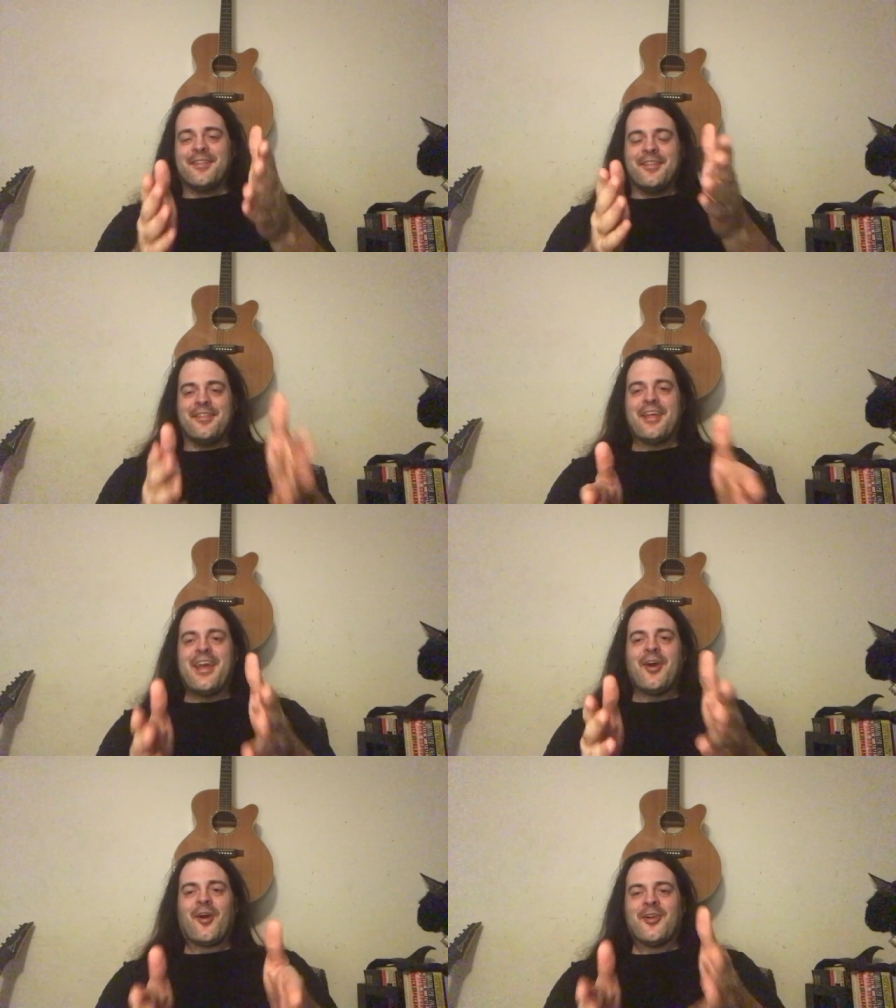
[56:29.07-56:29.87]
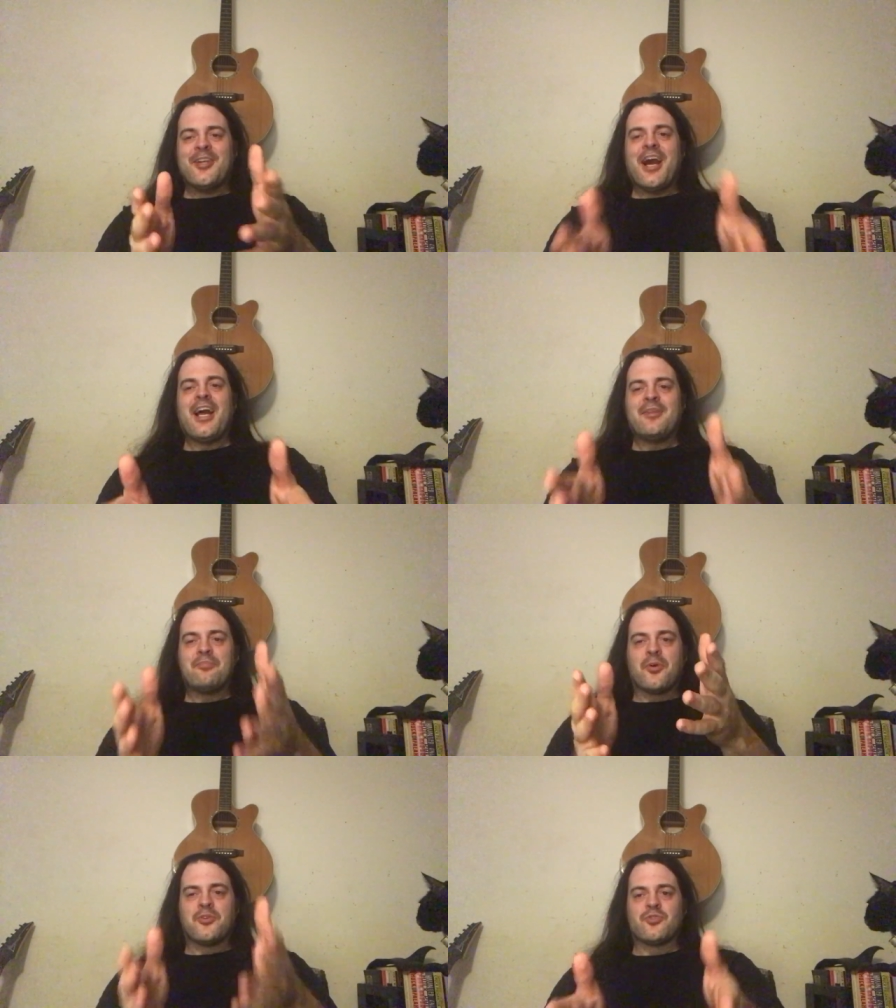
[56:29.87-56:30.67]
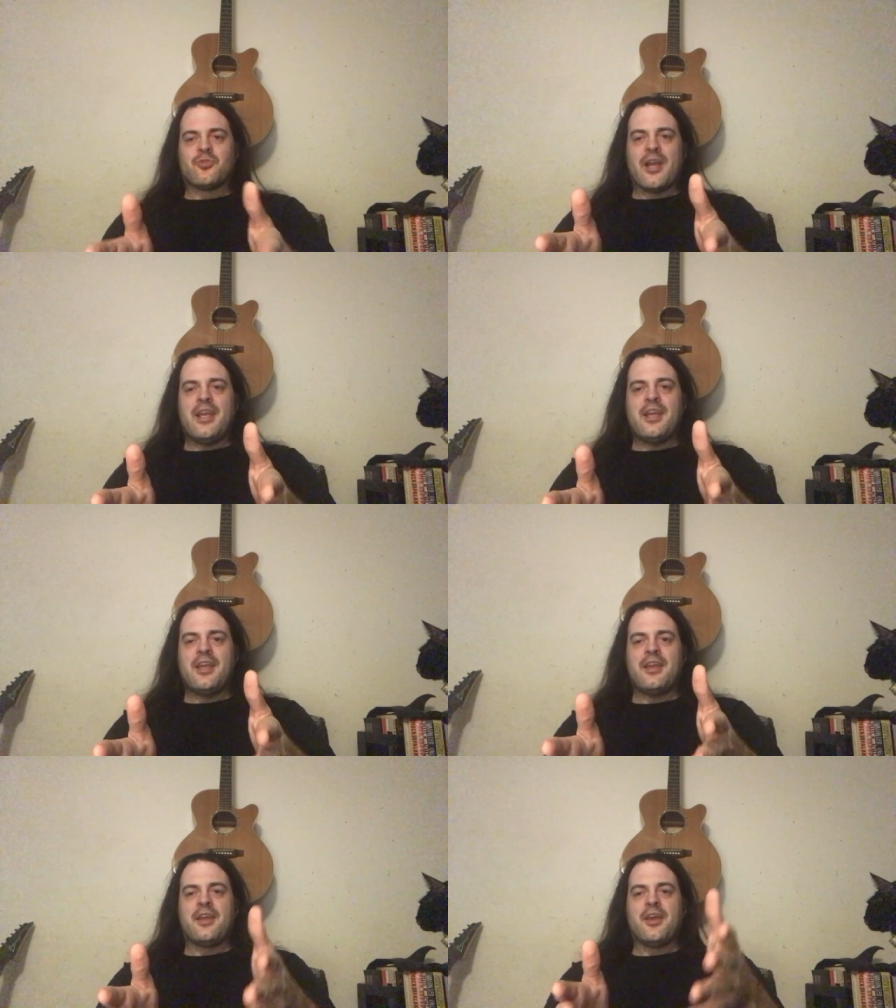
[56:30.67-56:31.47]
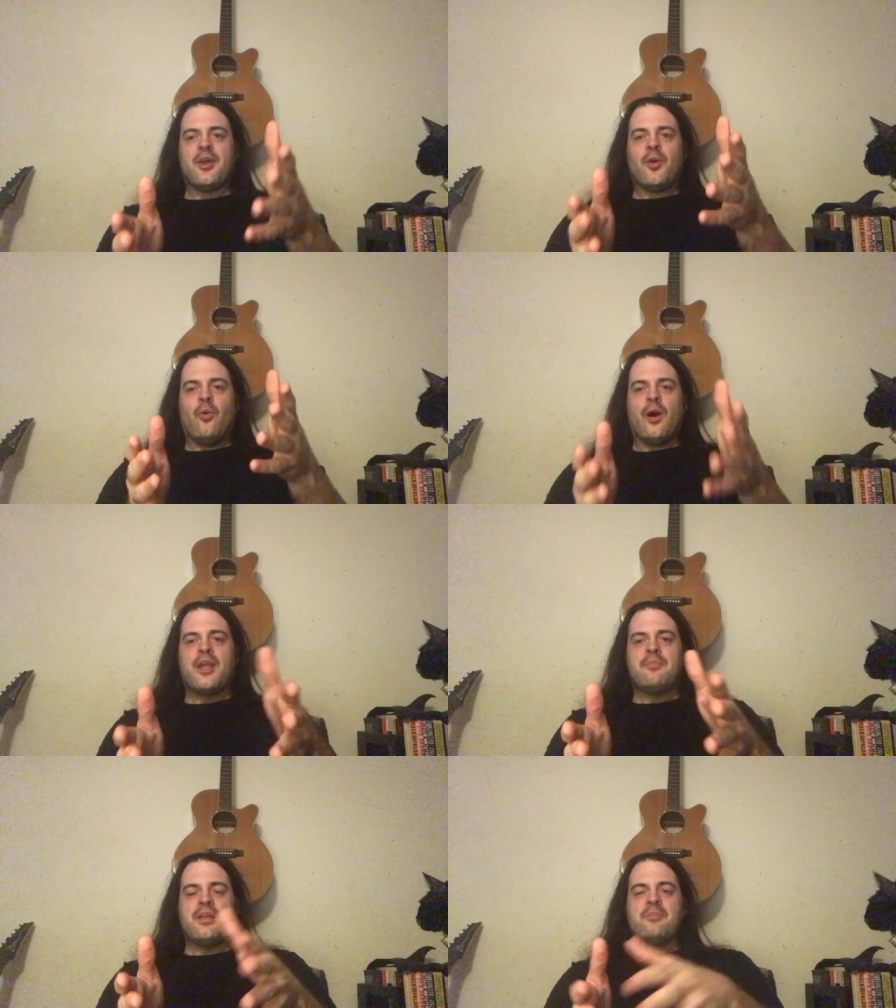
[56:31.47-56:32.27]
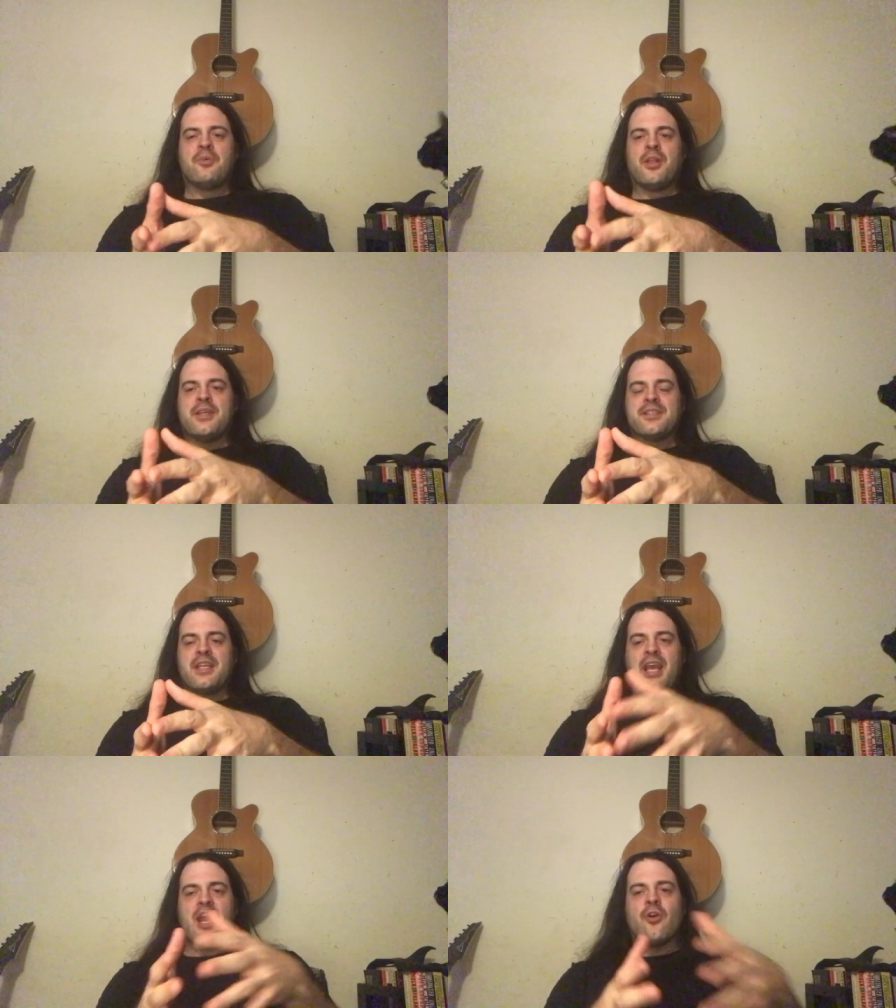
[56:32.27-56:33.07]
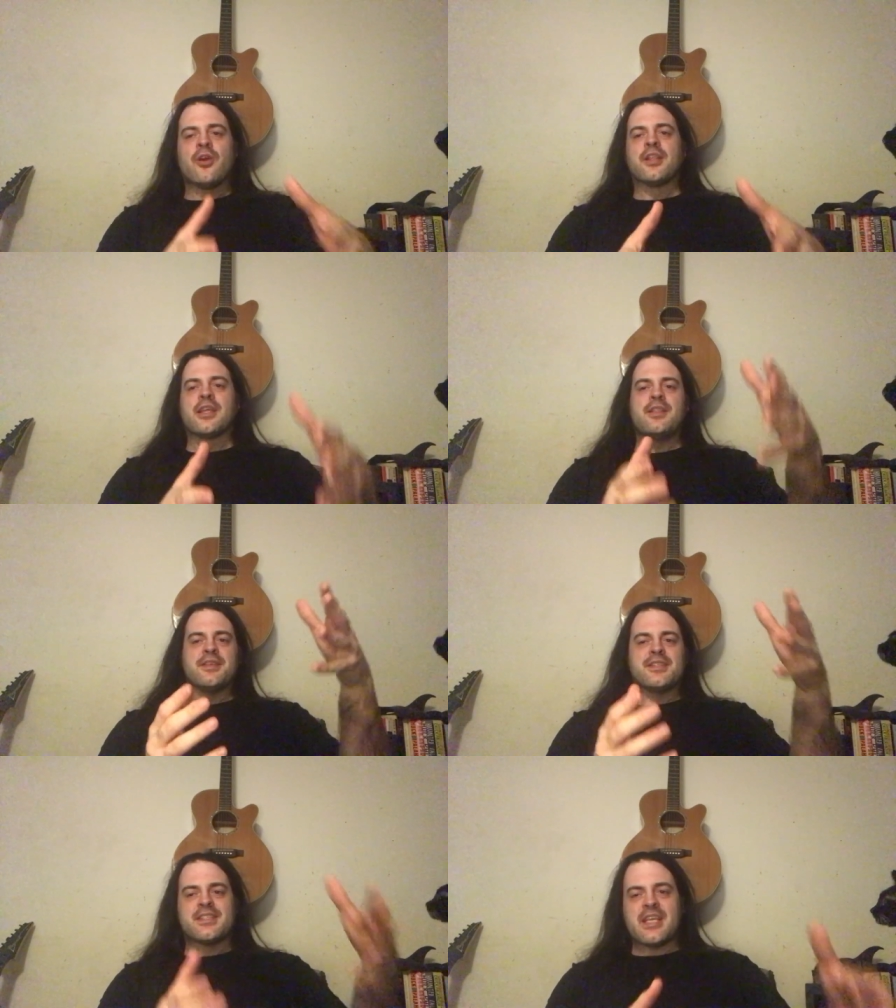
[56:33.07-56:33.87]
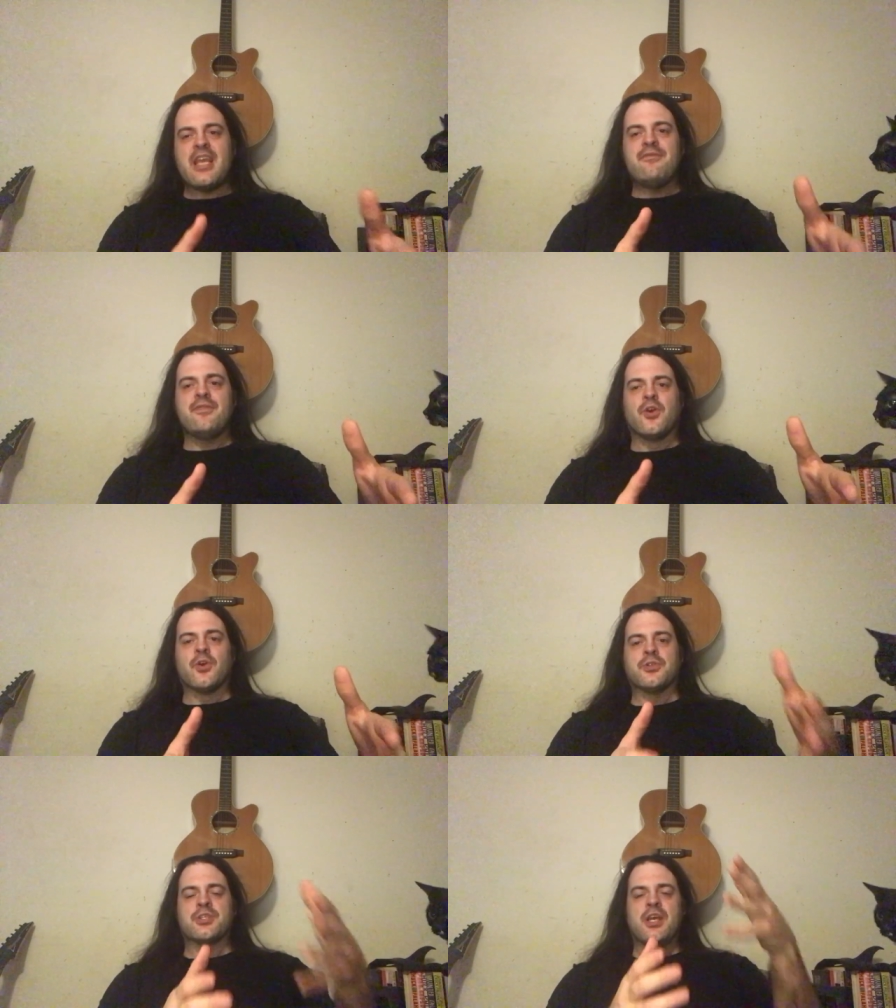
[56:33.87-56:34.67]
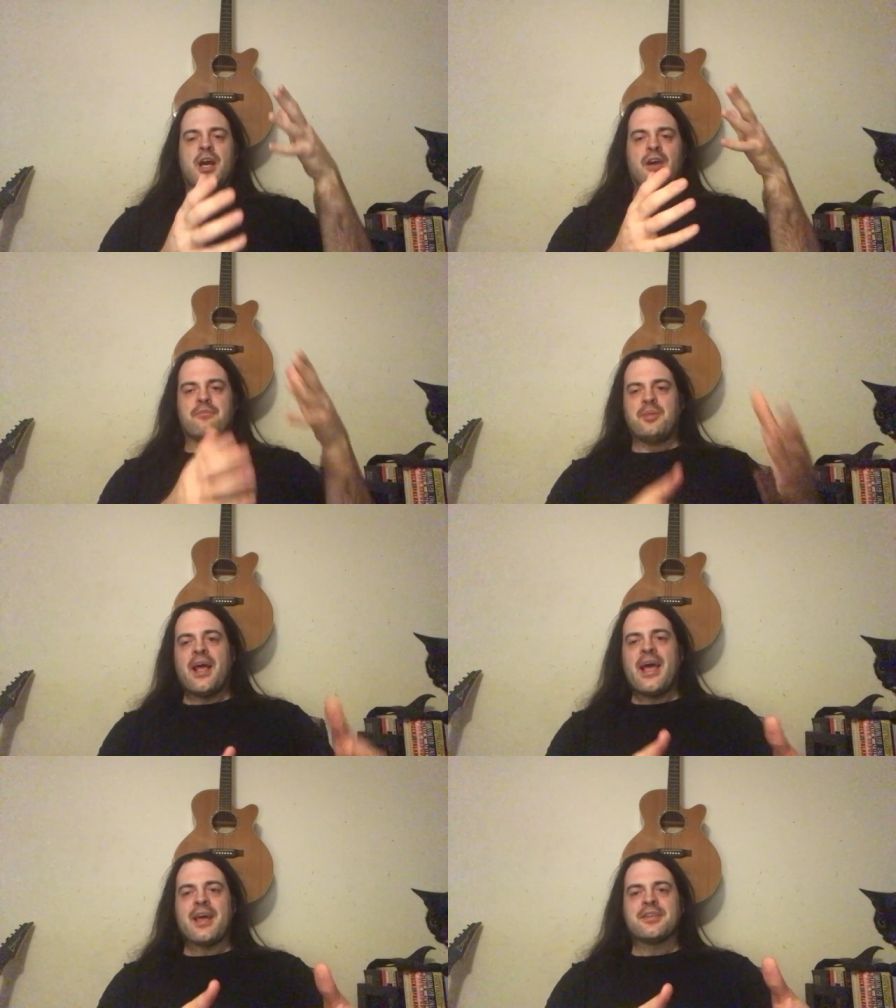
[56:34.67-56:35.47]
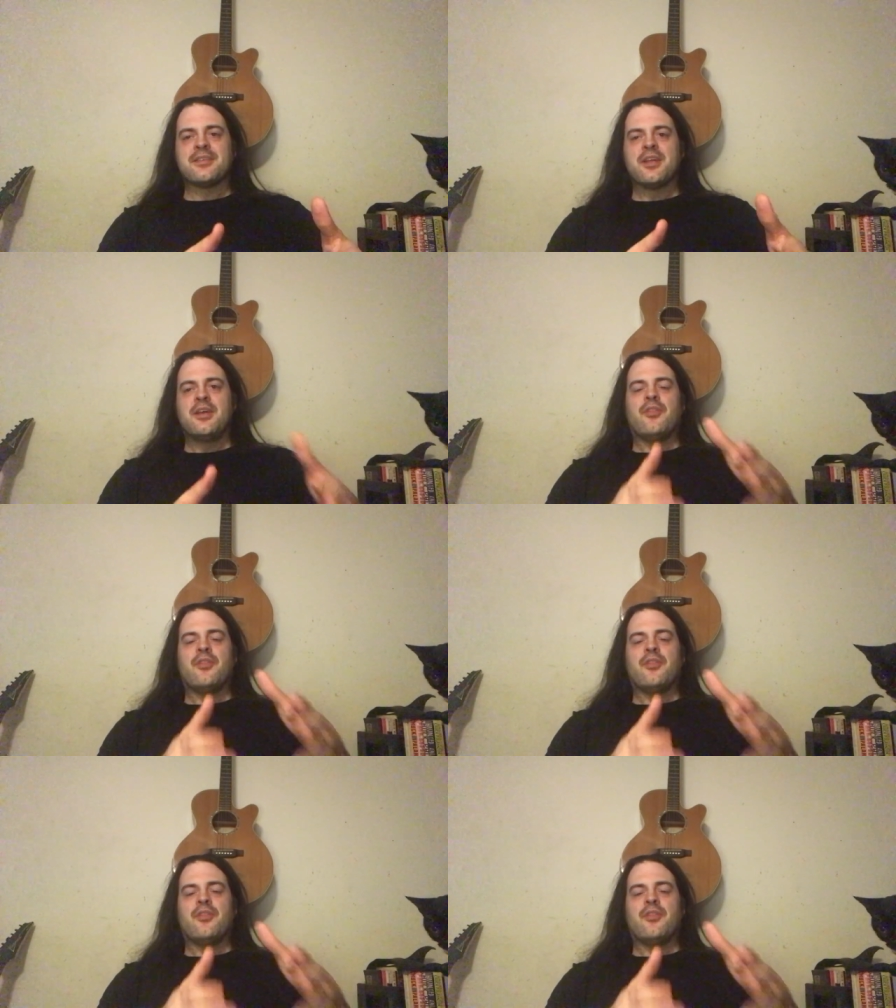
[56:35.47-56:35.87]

They are not portraying white people as inherently the saviors of blacks.